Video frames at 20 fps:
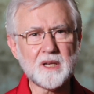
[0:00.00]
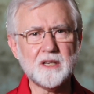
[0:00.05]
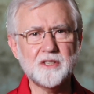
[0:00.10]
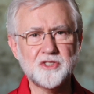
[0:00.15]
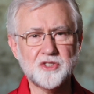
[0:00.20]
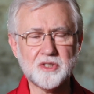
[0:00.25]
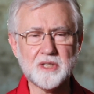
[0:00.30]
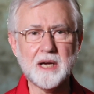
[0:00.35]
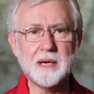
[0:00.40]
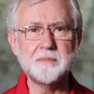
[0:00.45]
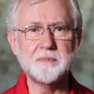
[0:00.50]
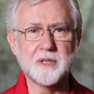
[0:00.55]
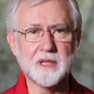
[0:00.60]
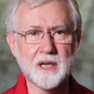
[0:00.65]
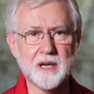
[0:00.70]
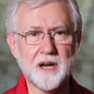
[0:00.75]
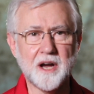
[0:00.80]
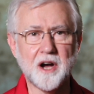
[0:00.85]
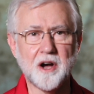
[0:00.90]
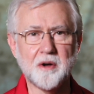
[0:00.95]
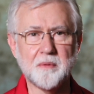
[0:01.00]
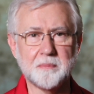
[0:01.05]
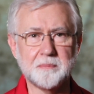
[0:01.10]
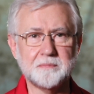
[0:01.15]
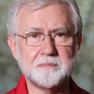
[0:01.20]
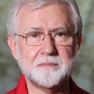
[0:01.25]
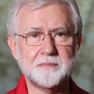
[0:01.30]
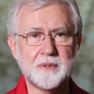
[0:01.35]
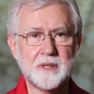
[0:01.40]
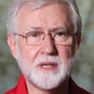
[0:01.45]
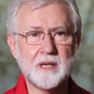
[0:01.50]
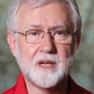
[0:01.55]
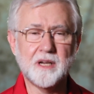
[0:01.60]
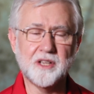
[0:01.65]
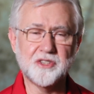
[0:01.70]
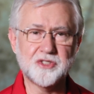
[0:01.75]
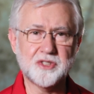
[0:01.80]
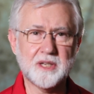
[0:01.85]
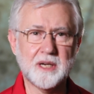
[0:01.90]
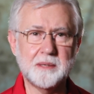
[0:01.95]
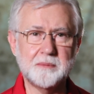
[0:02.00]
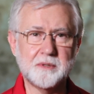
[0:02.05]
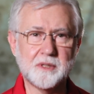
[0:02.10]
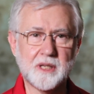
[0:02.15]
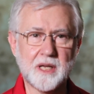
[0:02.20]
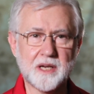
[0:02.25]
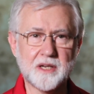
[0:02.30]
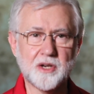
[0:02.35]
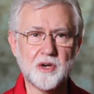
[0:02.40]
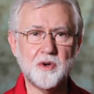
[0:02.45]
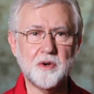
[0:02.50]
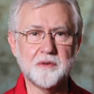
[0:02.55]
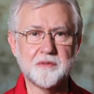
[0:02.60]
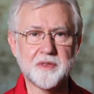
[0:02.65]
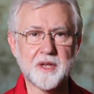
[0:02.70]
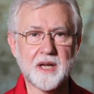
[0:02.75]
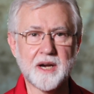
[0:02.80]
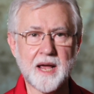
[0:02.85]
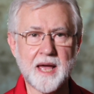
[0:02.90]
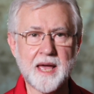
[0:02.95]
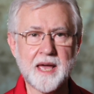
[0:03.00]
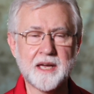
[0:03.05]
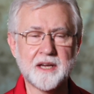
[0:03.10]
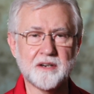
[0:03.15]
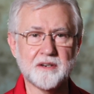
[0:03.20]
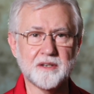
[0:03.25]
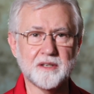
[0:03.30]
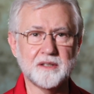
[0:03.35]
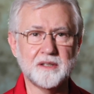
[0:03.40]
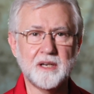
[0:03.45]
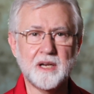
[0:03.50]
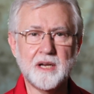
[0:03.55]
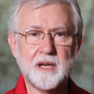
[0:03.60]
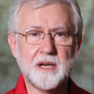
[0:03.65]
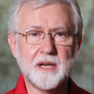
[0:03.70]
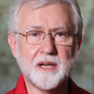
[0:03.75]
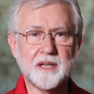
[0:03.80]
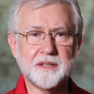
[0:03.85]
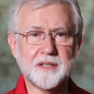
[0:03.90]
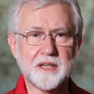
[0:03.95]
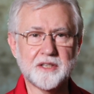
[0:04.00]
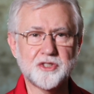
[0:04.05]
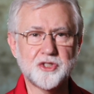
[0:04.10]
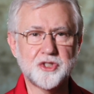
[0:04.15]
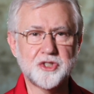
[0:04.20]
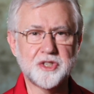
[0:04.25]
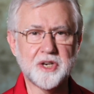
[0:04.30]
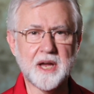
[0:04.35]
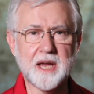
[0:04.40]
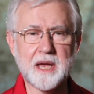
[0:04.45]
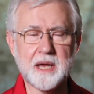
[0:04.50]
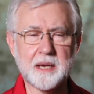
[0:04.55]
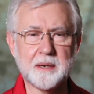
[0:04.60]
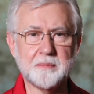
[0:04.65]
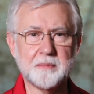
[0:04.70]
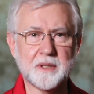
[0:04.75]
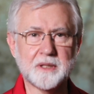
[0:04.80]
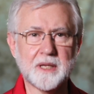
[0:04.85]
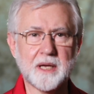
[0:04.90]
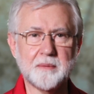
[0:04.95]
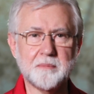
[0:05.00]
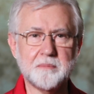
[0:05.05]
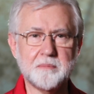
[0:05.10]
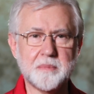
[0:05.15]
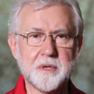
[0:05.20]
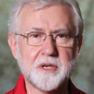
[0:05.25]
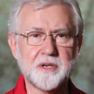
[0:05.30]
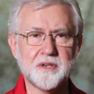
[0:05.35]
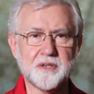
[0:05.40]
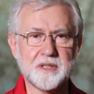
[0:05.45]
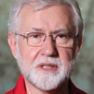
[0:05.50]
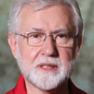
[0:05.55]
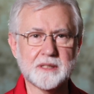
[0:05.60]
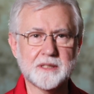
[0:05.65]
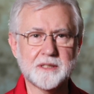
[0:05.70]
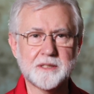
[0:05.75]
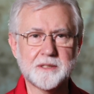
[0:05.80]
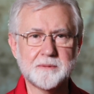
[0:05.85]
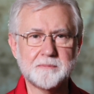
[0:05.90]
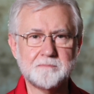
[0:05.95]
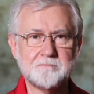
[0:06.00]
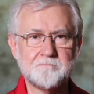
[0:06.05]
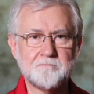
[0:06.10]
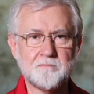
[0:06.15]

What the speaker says: It's time to get help. It's time to let go of that anger and that shame and that bitterness.